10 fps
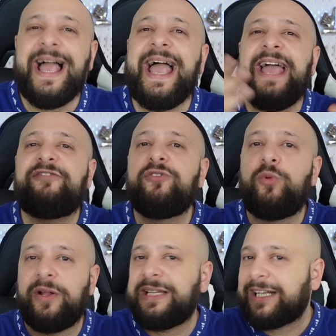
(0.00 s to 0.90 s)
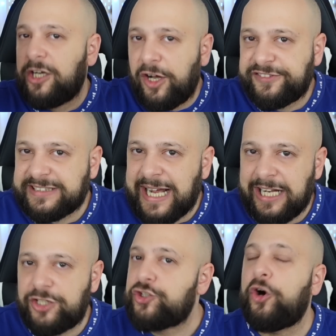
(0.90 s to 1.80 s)
Everyone that loves
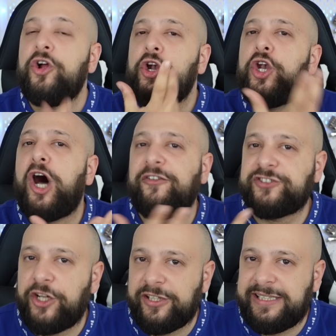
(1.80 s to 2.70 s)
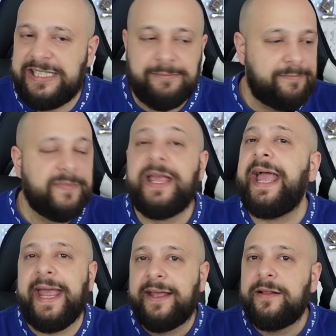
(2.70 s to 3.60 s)
calcio loves a team.
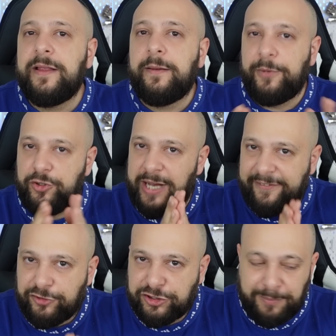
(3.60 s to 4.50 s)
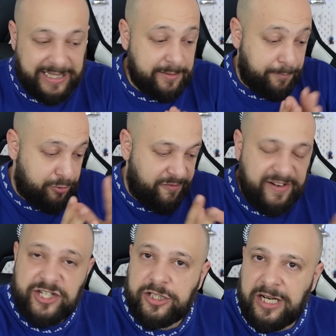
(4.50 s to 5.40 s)
But you have to split
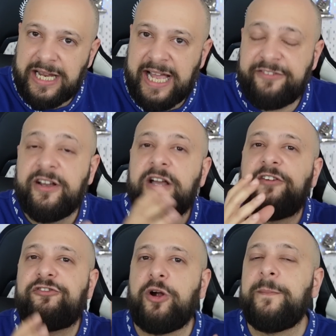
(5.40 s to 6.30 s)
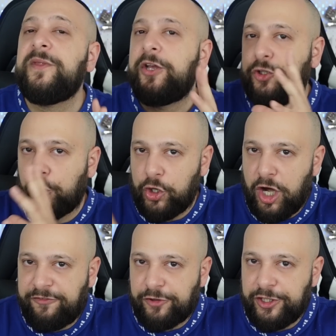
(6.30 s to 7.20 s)
professional life from your
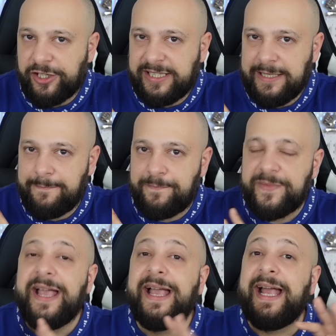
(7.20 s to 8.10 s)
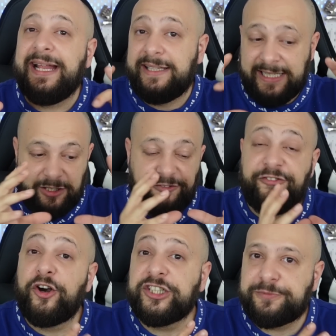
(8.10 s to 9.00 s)
love for your team. And in the
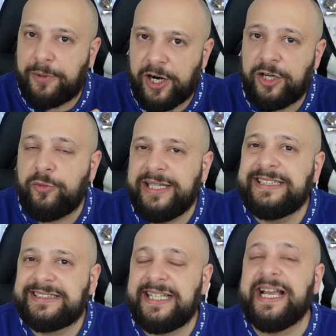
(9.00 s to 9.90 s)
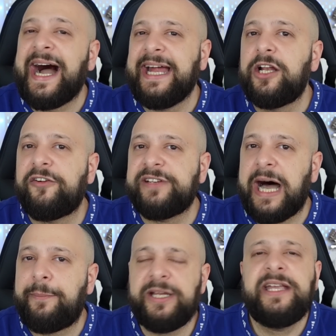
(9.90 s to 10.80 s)
first part, when he's saying, I love
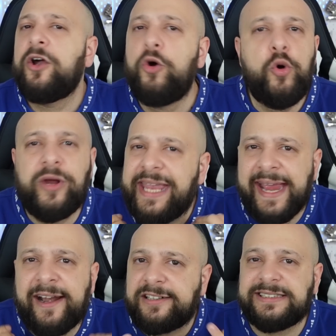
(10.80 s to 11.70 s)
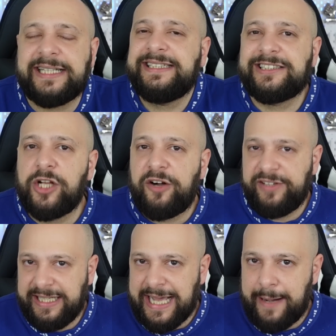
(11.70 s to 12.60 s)
Napoli, who cares that he's
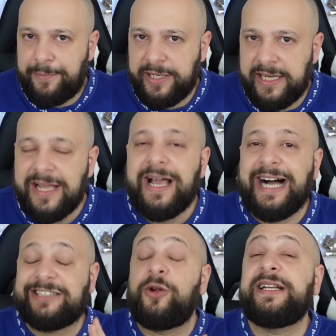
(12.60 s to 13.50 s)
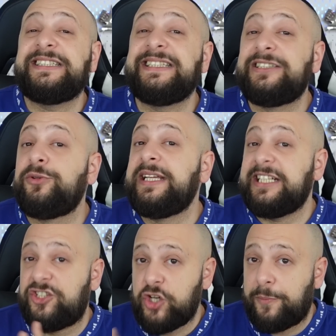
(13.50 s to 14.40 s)
loving Napoli? As long as he's doing
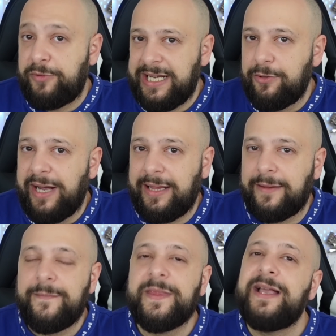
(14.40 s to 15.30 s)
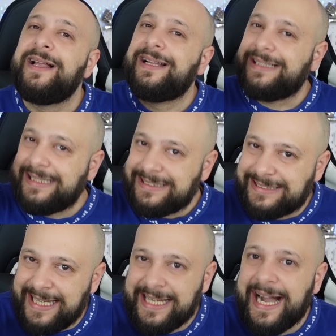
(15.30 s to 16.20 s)
his job really well. That he's
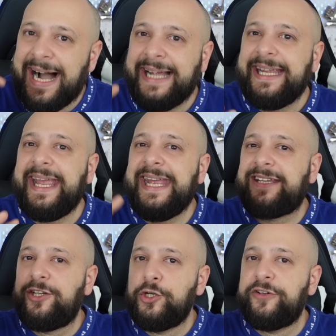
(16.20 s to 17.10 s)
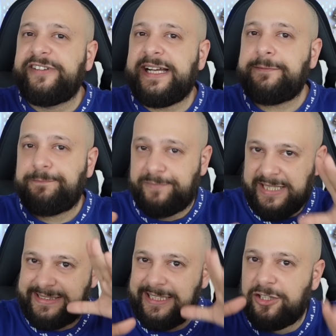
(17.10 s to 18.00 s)
saying, I hate Juve,
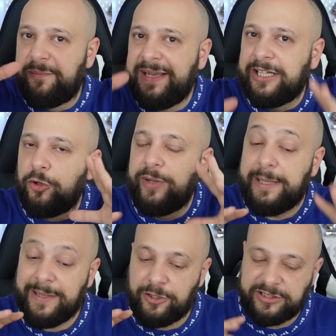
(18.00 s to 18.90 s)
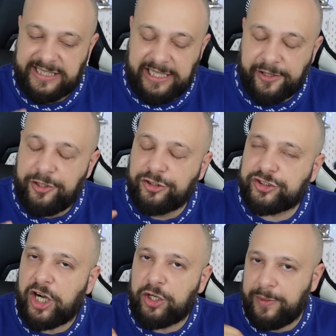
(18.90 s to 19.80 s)
it's in the middle way, because here you
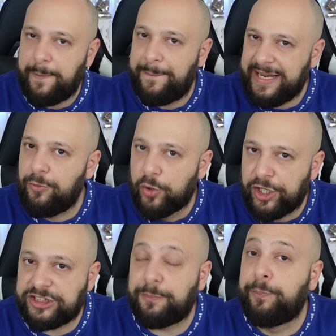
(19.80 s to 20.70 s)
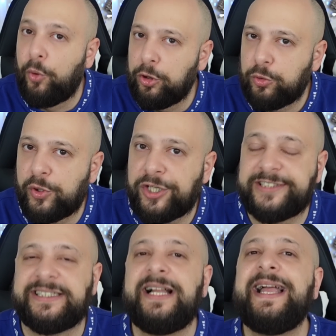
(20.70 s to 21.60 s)
start with big words, bold
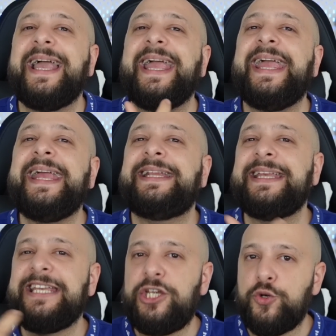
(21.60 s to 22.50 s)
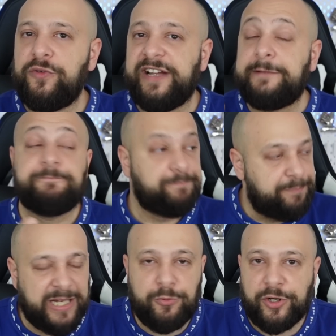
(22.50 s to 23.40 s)
words, hating Juve,
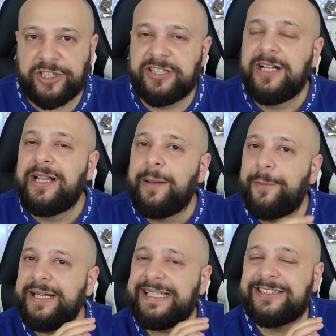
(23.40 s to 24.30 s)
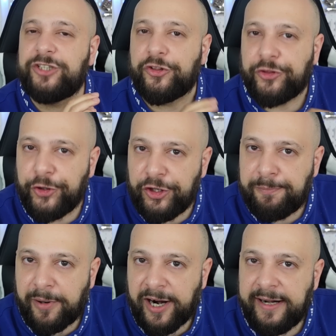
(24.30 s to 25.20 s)
big words. But it's the third
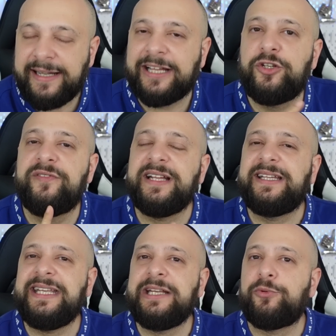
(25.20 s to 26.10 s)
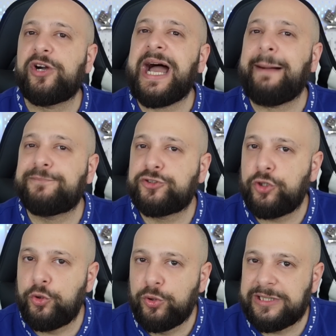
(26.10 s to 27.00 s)
part that Juventini were
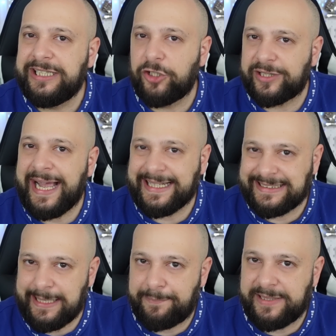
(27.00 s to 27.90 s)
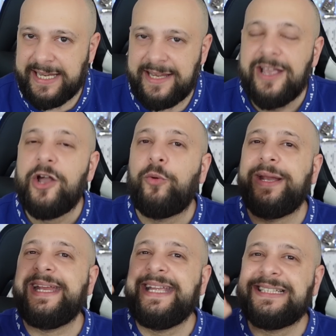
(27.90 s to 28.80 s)
absolutely not accepting.
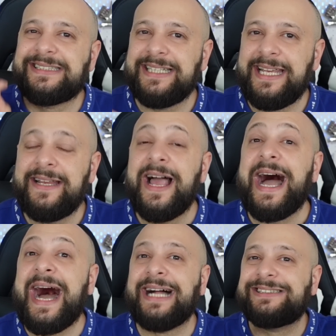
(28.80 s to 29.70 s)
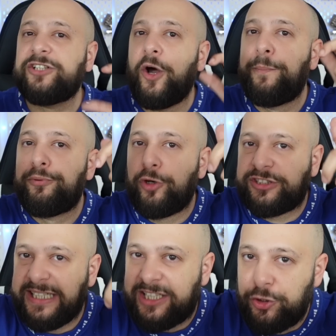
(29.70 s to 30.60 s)
When he's saying, as a
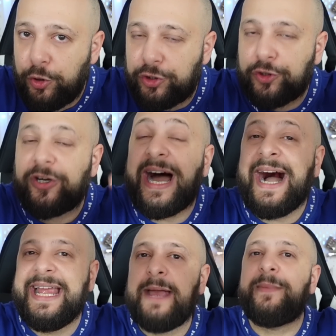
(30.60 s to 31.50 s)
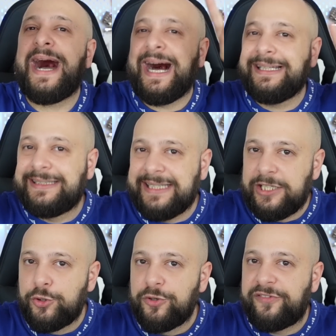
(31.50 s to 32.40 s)
prosecutor, I am
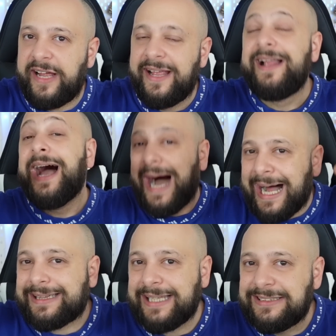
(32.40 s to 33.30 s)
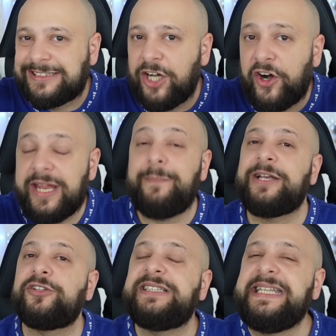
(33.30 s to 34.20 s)
anti-Juve. Attenzione,
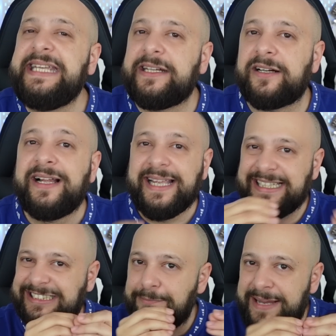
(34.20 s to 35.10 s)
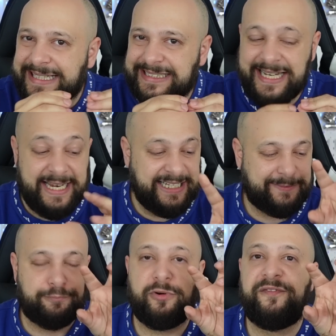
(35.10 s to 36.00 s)
because here he's mixing his
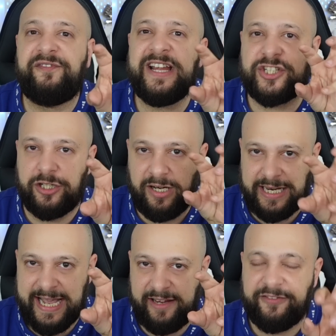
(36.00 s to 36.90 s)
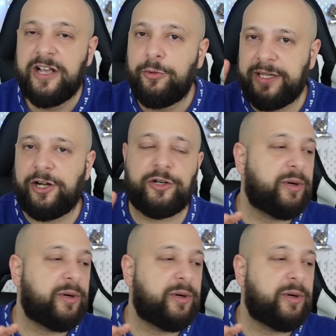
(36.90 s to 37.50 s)
professional life with the other one.